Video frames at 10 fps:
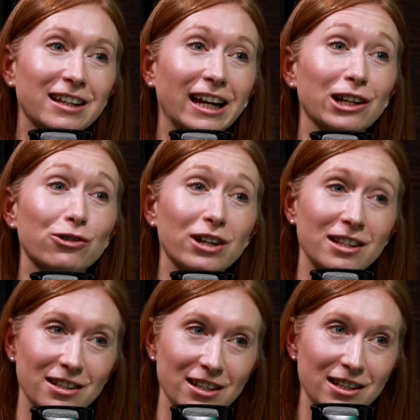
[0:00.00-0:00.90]
and
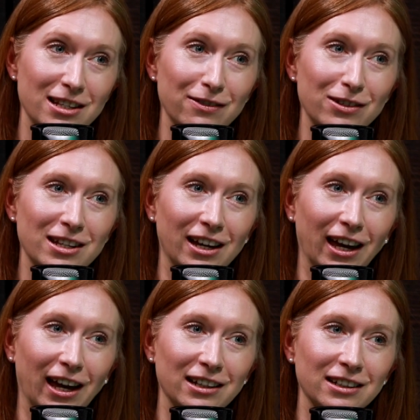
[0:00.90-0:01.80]
increase the sensitivity
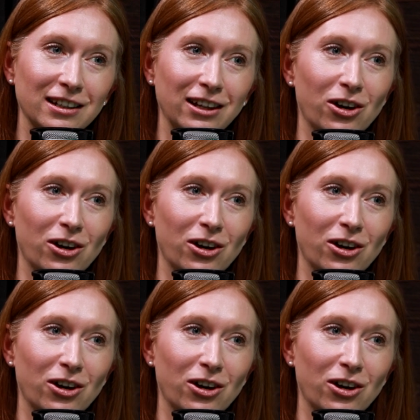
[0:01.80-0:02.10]
again?